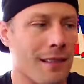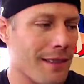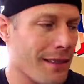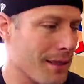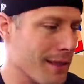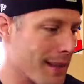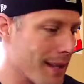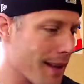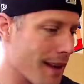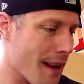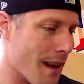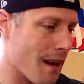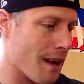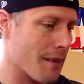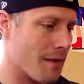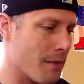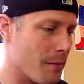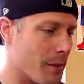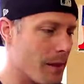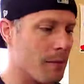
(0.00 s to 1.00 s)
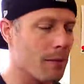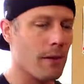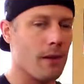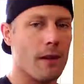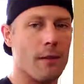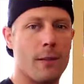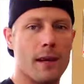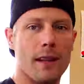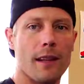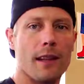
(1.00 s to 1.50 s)
I only got 100 people
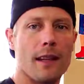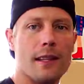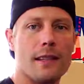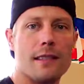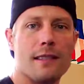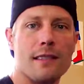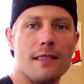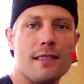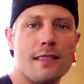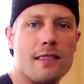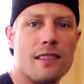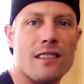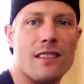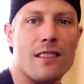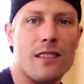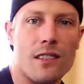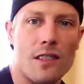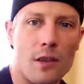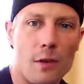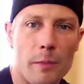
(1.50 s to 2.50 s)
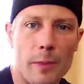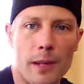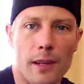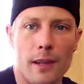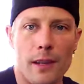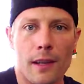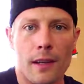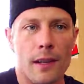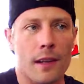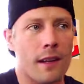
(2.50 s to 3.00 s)
on my list. This is stupid.